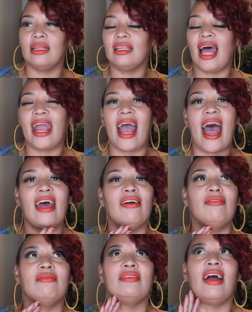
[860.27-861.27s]
Like,
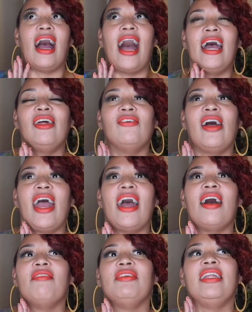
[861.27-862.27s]
I don't
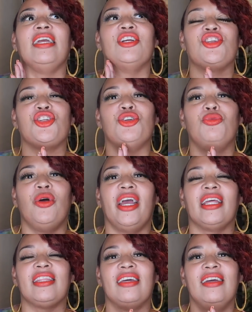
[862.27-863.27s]
have an issue with